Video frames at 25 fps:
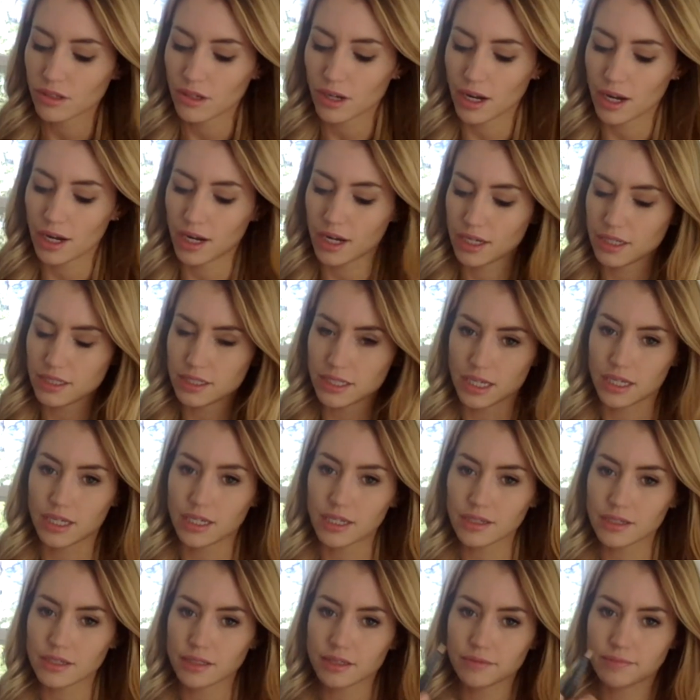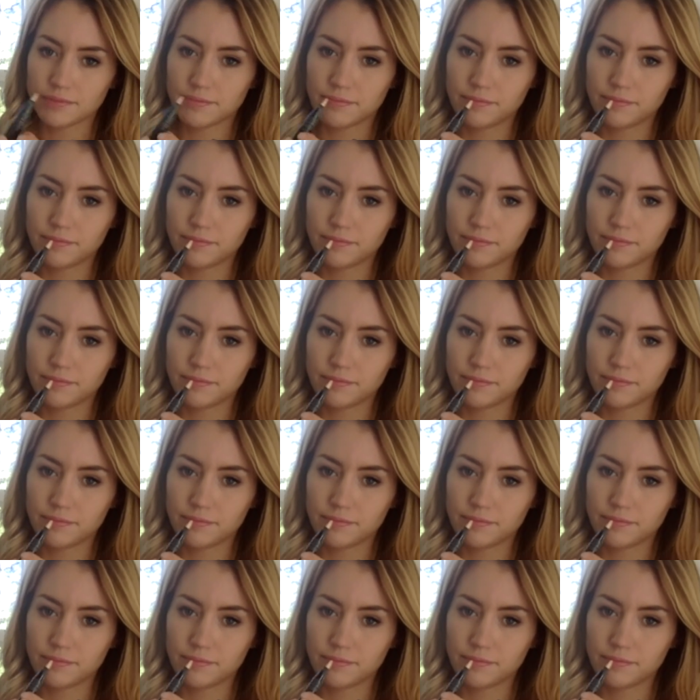I take it,